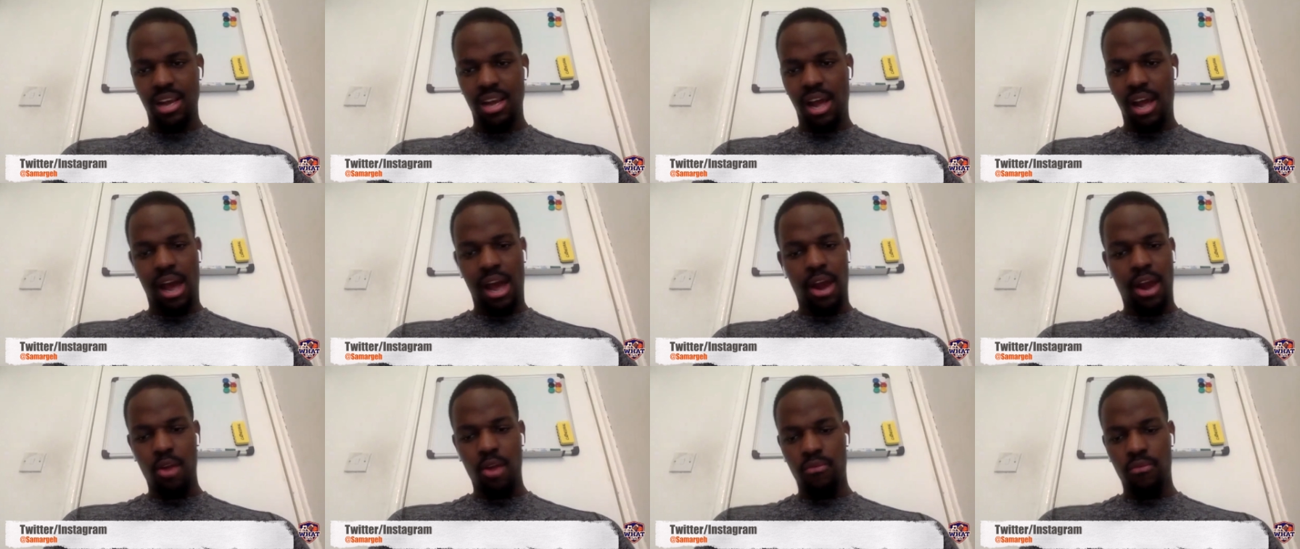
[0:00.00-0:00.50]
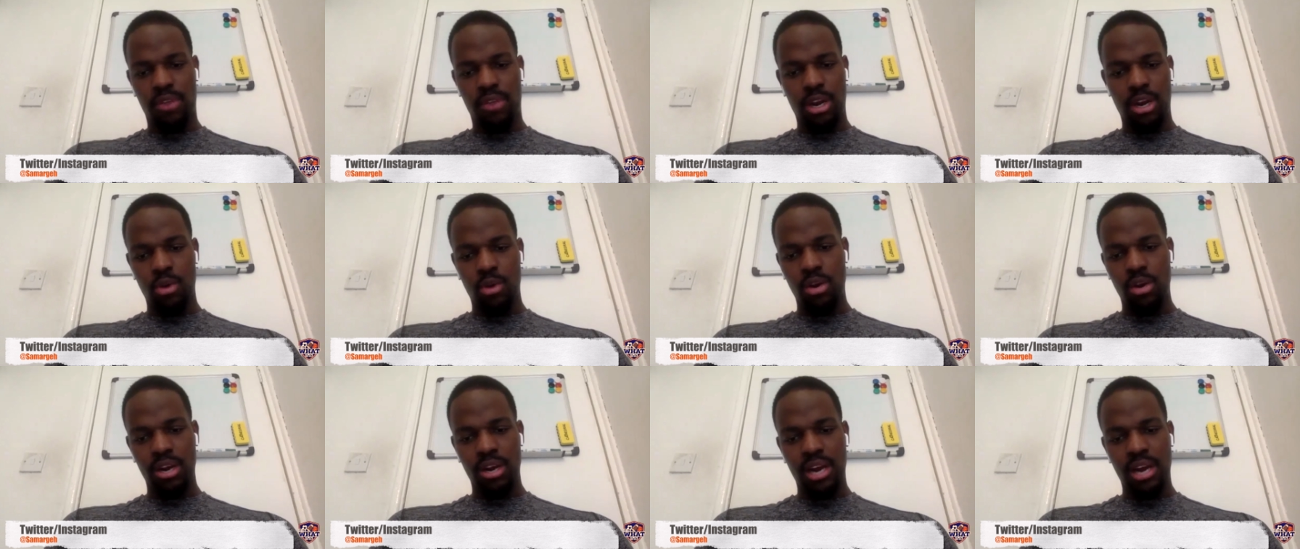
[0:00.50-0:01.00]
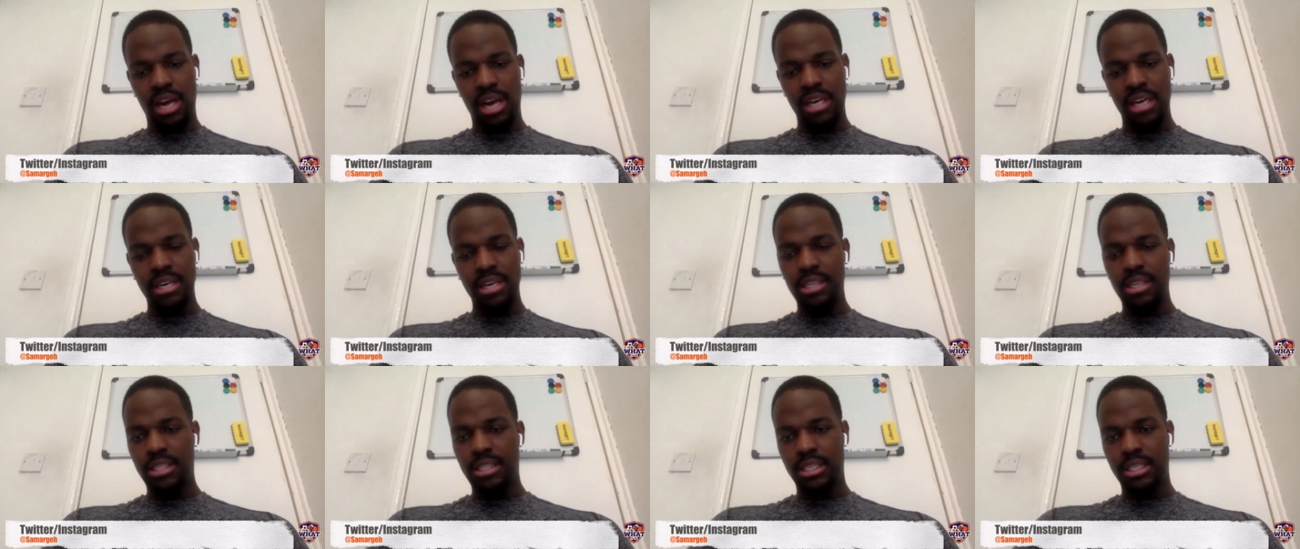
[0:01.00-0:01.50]
I don't think they'll let that
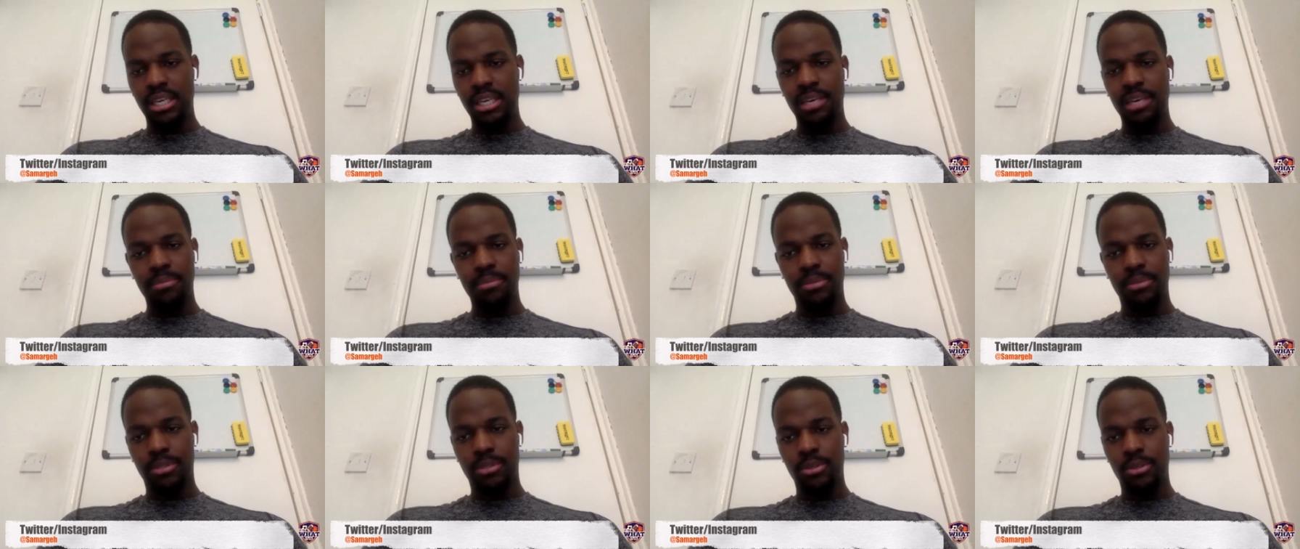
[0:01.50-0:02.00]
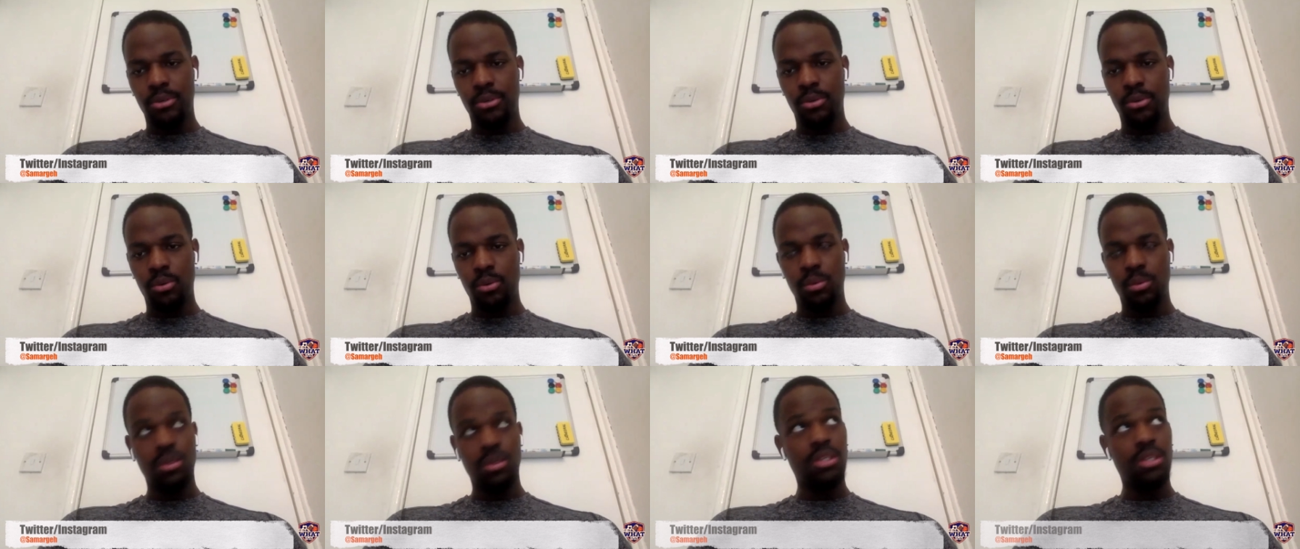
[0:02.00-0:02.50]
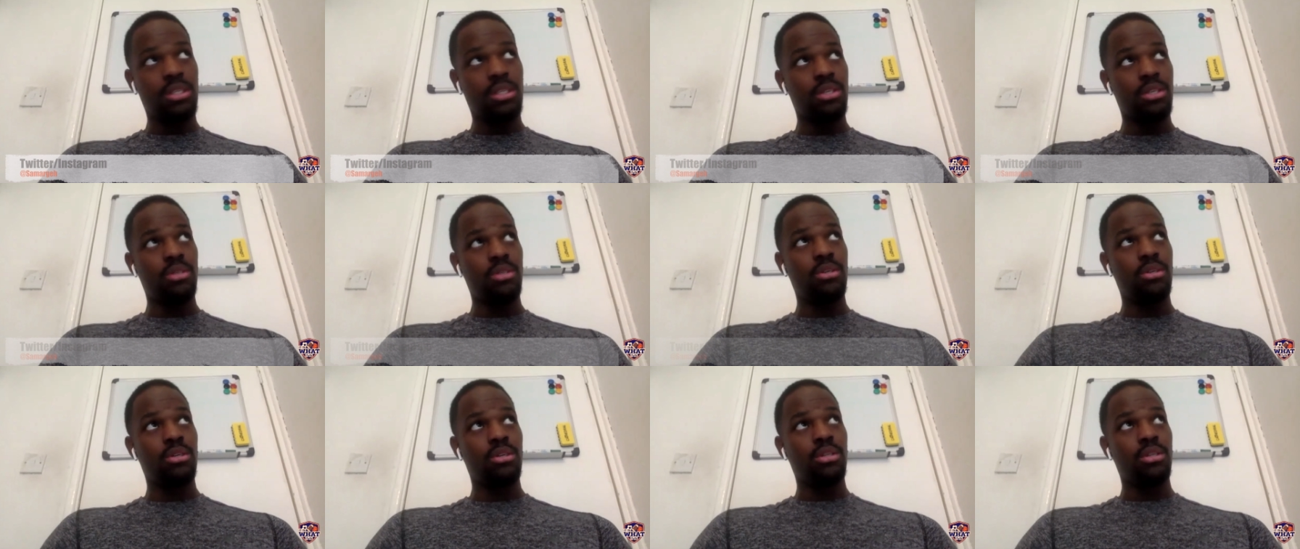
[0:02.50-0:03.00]
lead slip. So it's a
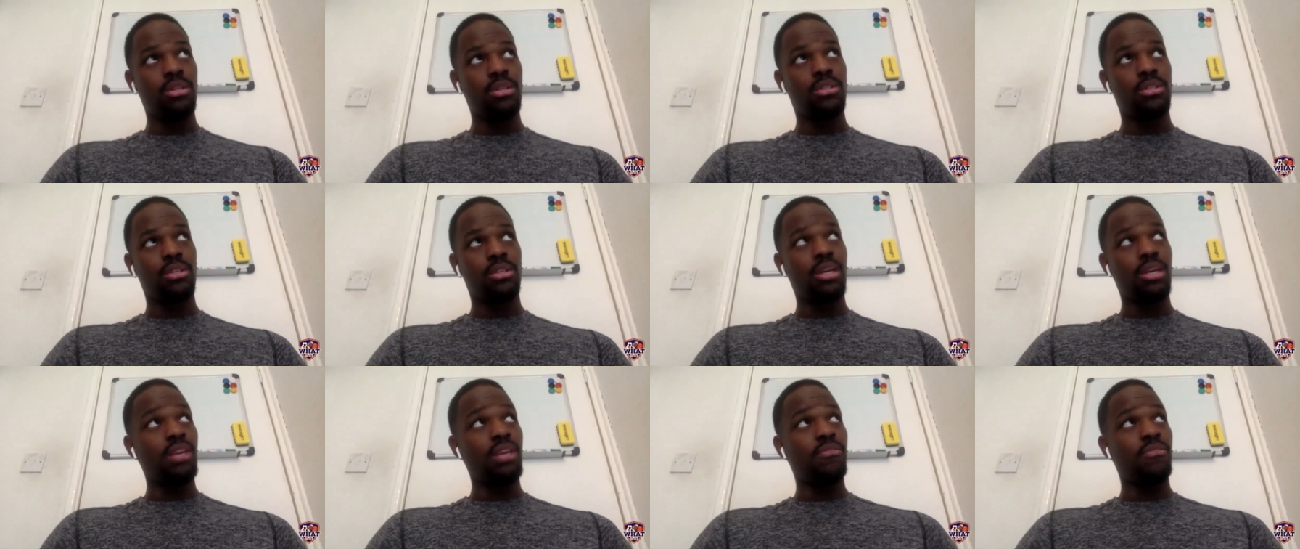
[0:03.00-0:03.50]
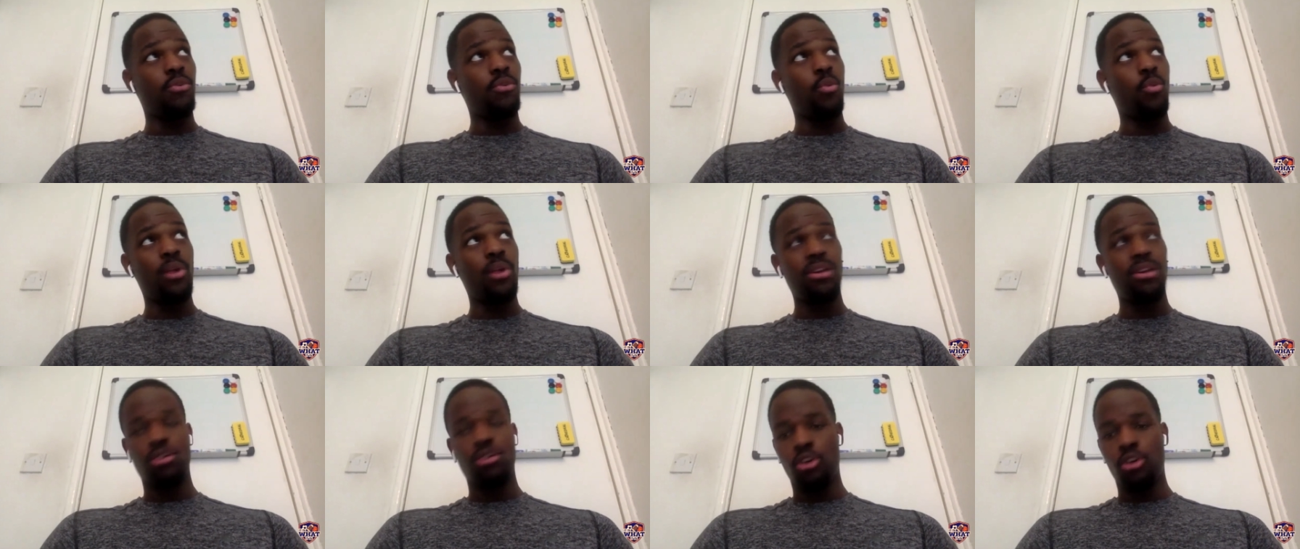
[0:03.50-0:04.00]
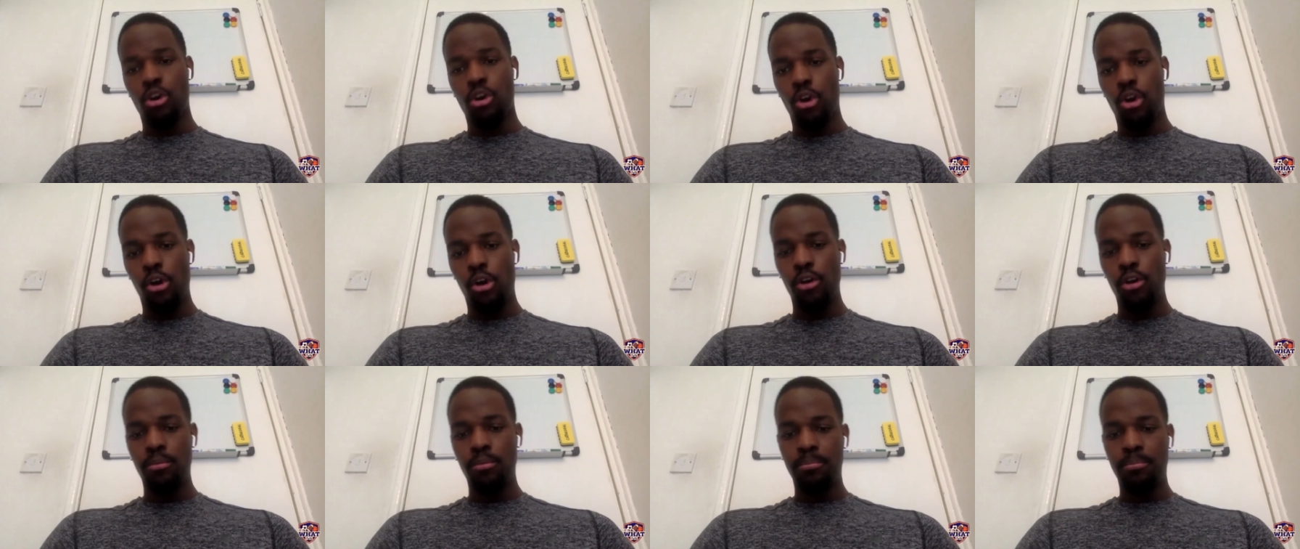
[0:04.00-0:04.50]
no. it's a either win or go
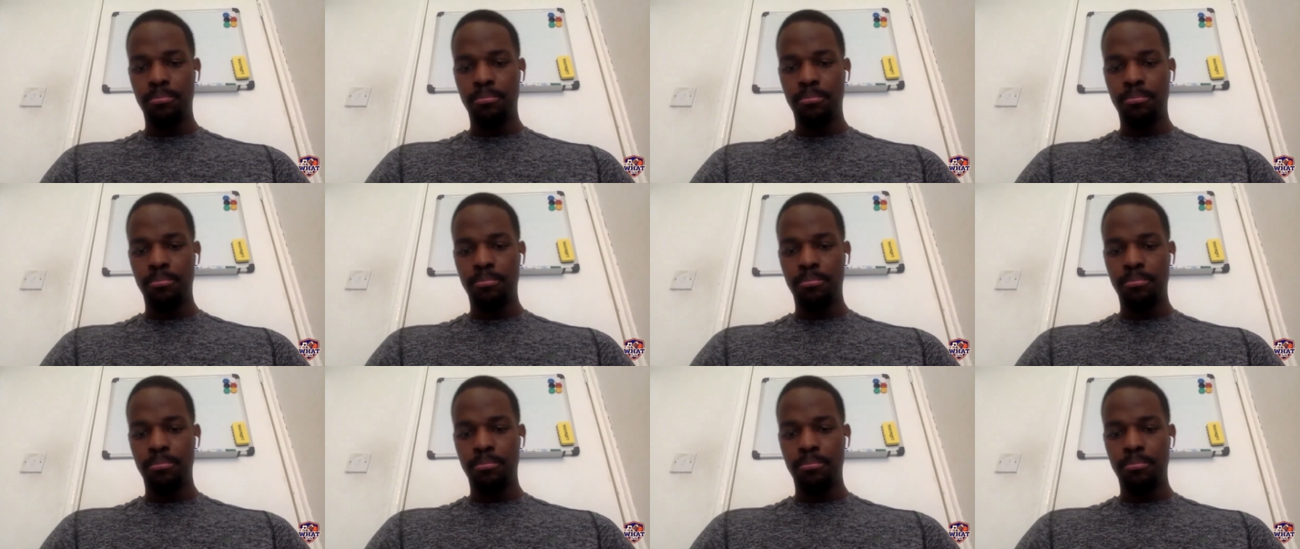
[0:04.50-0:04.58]
home.